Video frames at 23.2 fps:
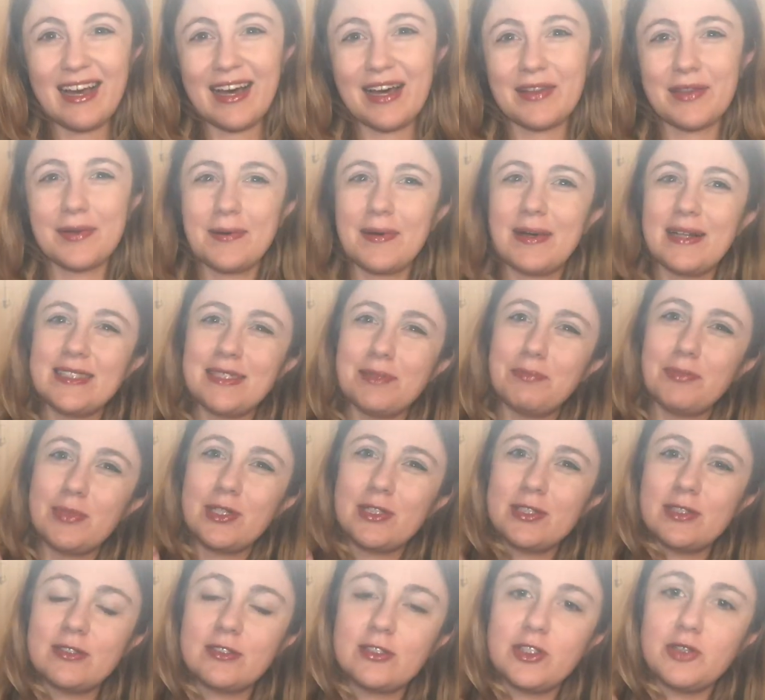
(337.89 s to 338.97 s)
otherwise it
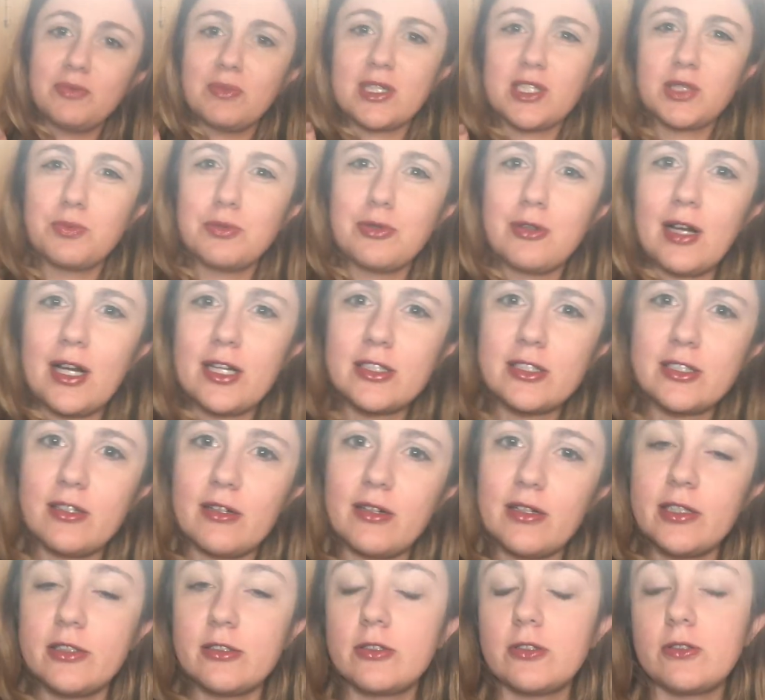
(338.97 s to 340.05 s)
puts too much pressure
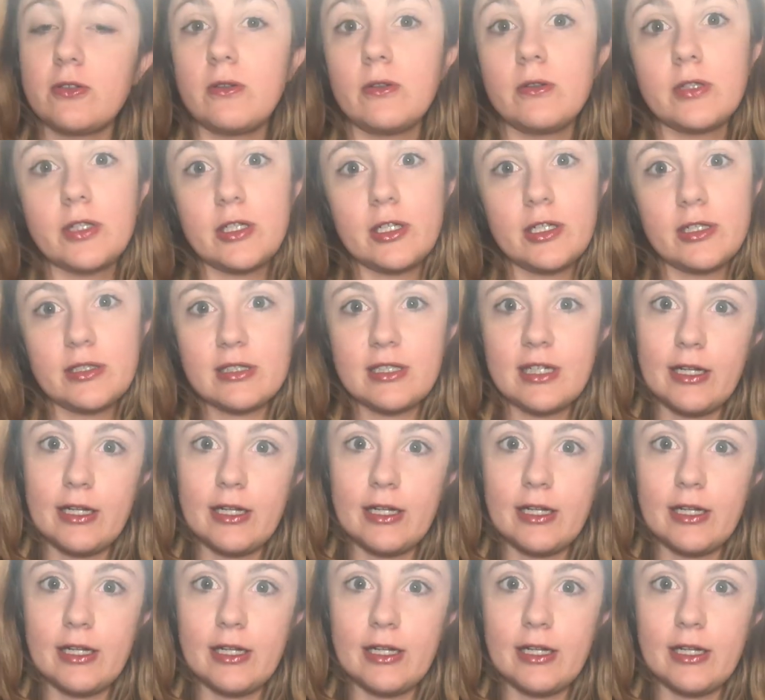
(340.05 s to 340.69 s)
on your shoulders.